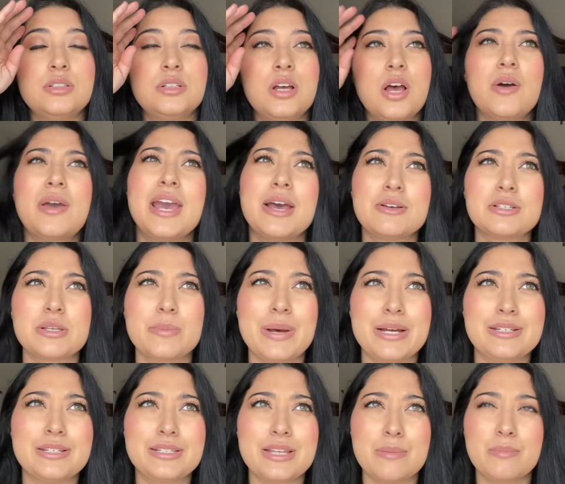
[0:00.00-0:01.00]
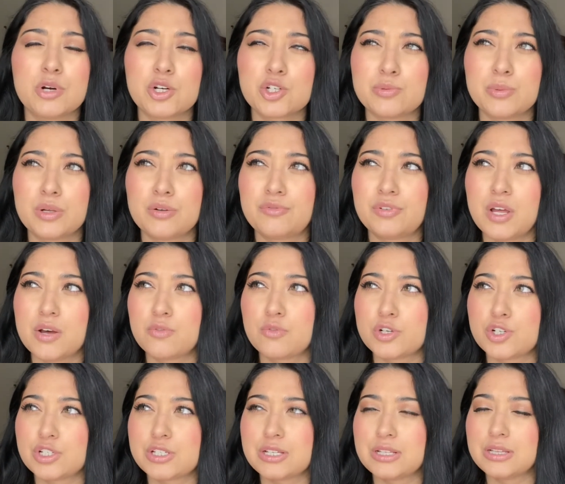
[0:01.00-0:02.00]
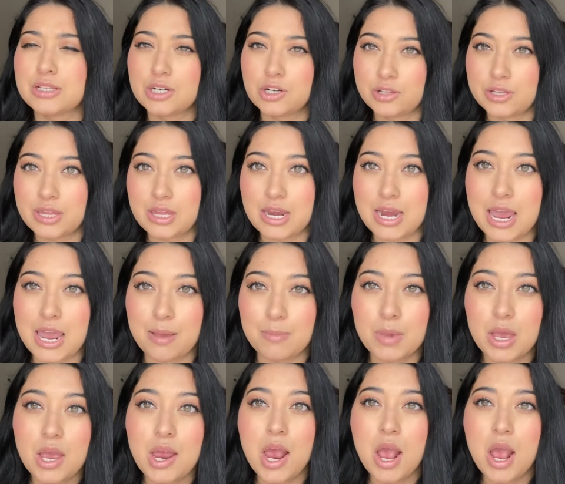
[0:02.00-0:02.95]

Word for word: okay, I was about to say marshmallow fluff, which is literally the name,